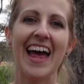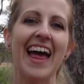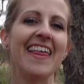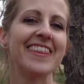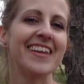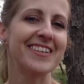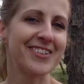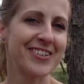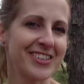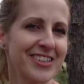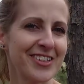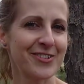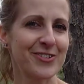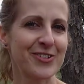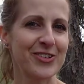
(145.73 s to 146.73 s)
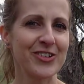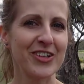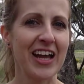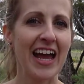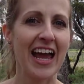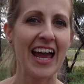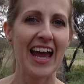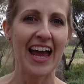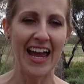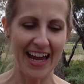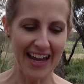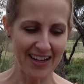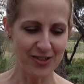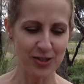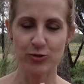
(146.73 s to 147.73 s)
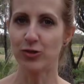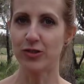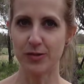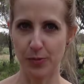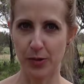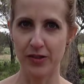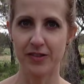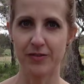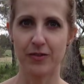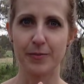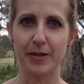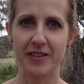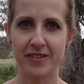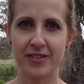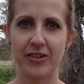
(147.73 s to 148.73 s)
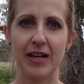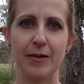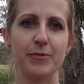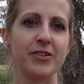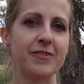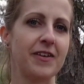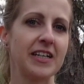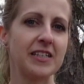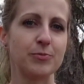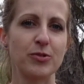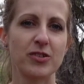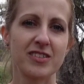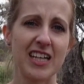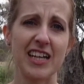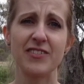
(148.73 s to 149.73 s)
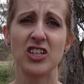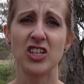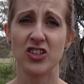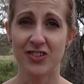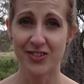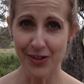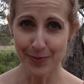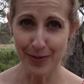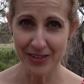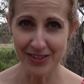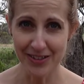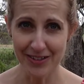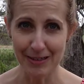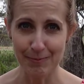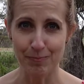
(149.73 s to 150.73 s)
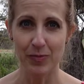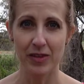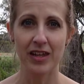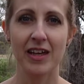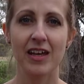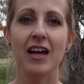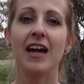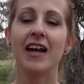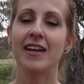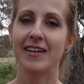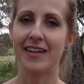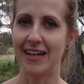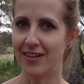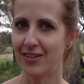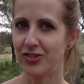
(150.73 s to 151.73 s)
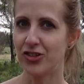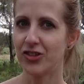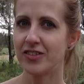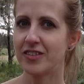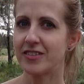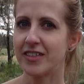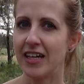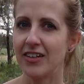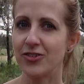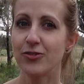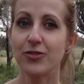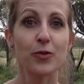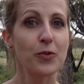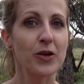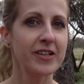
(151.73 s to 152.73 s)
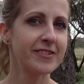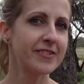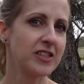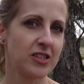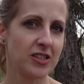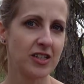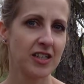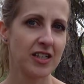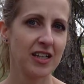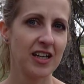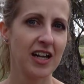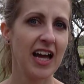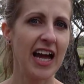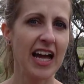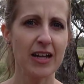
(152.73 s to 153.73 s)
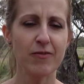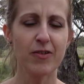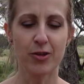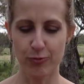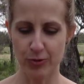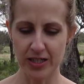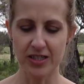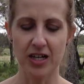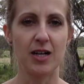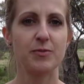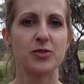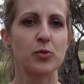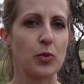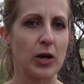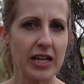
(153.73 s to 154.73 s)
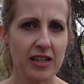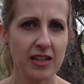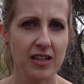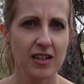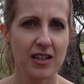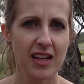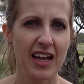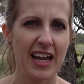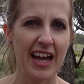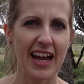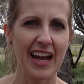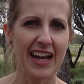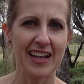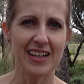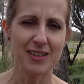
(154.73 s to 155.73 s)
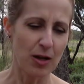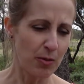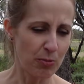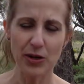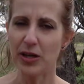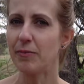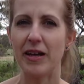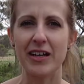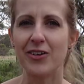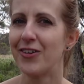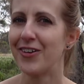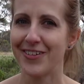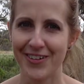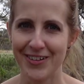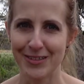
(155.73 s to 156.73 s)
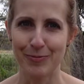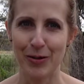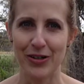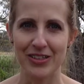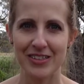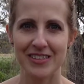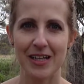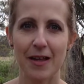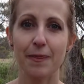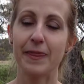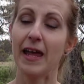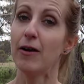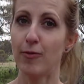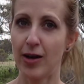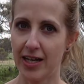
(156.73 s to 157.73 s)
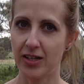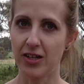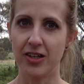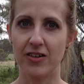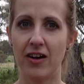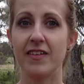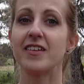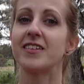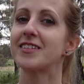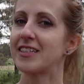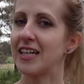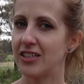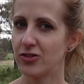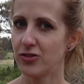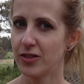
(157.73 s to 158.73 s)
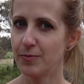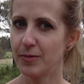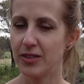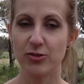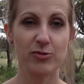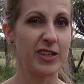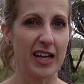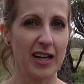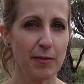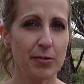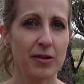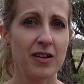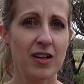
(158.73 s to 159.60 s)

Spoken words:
that talks you through how to cross-post from Instagram to Facebook, saving you so much time. Now choose a schedule that works for you. Aim for 3 times a week and pre-make all of those posts. That way you can either schedule them into an app,